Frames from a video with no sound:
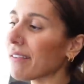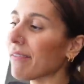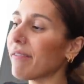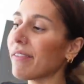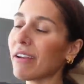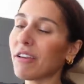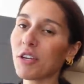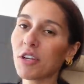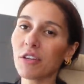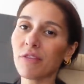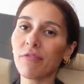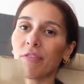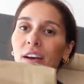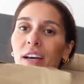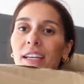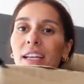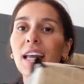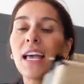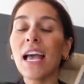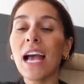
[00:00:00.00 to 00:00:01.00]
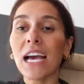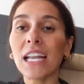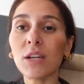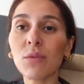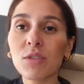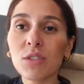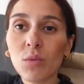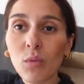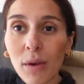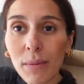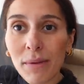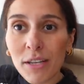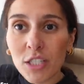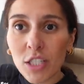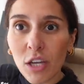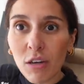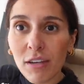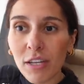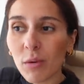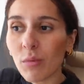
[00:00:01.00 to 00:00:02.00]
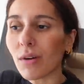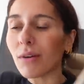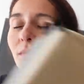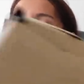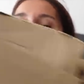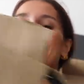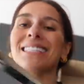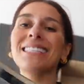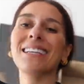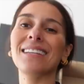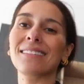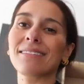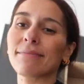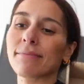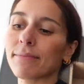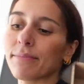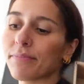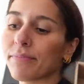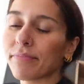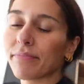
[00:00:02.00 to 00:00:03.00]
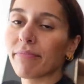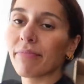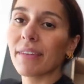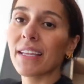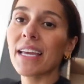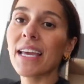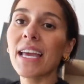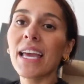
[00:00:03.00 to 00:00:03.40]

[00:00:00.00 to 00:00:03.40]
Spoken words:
Very good fun. And it was a women's only one. Listen,